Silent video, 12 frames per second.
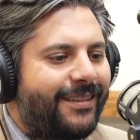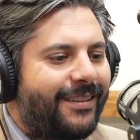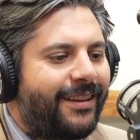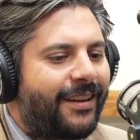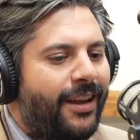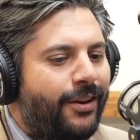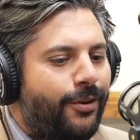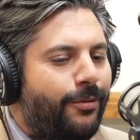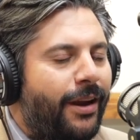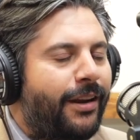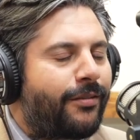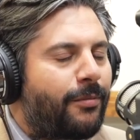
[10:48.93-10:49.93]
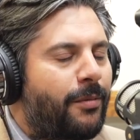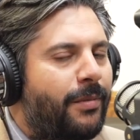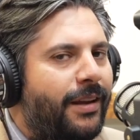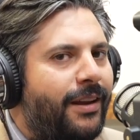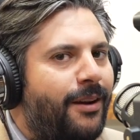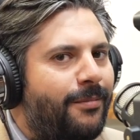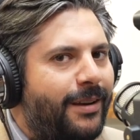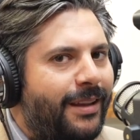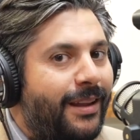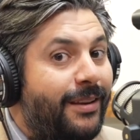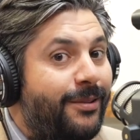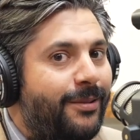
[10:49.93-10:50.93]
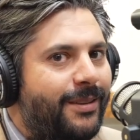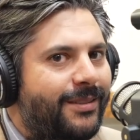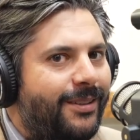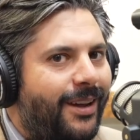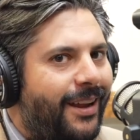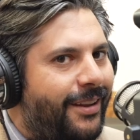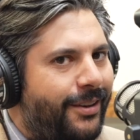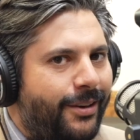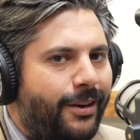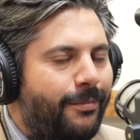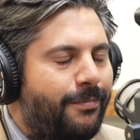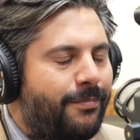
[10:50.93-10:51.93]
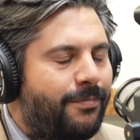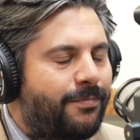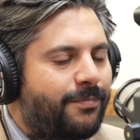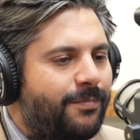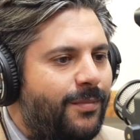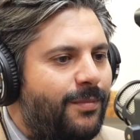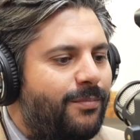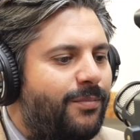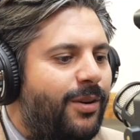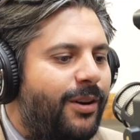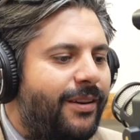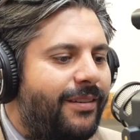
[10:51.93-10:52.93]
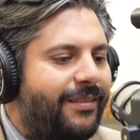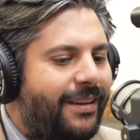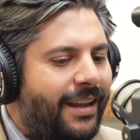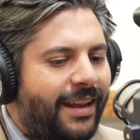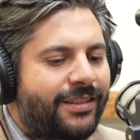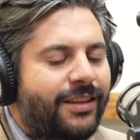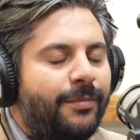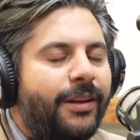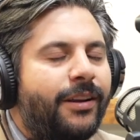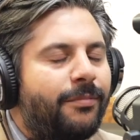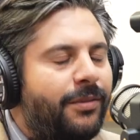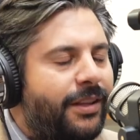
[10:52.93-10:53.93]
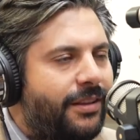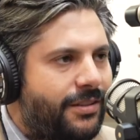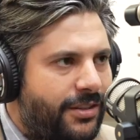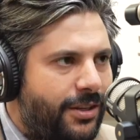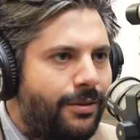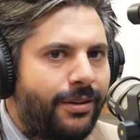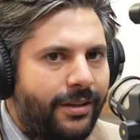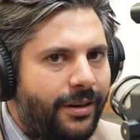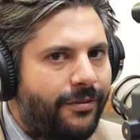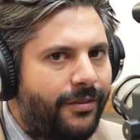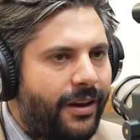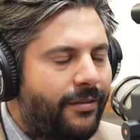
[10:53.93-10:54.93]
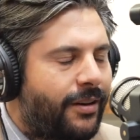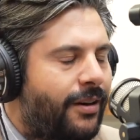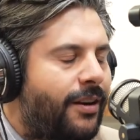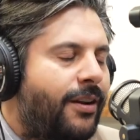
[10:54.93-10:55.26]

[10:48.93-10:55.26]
again, you're renting from a big company. They do this a lot, and they're going to it's going to be completely skewed in their favor.